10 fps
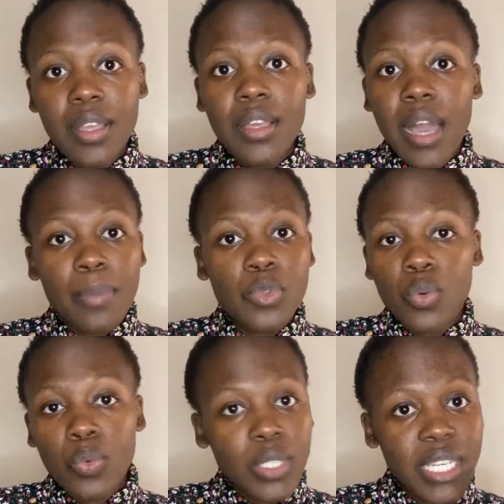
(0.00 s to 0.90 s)
up to
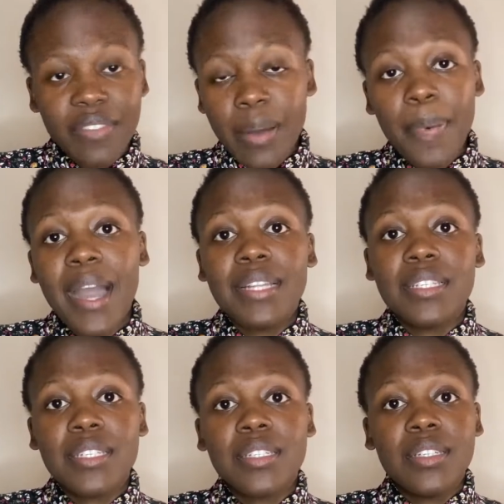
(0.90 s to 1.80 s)
whichever
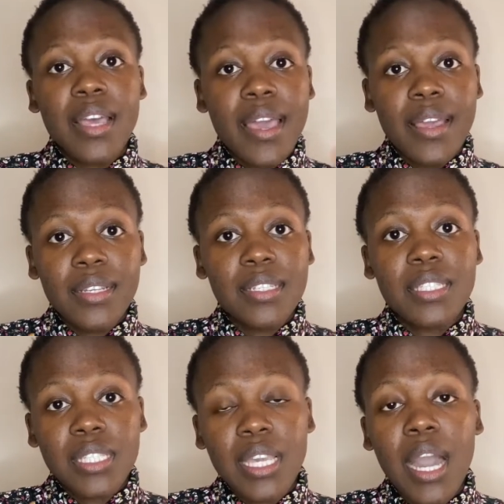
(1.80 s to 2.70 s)
part, and
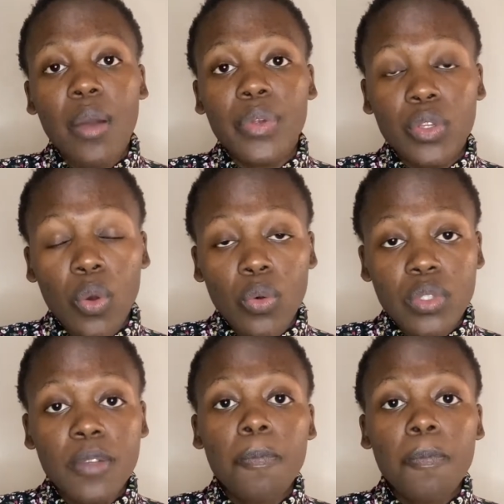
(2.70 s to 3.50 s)
see how it goes.